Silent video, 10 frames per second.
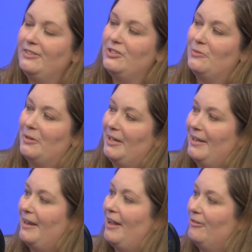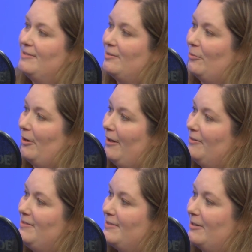she went in-house somewhere
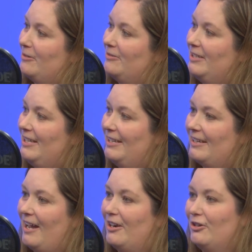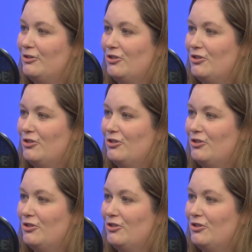else. So got her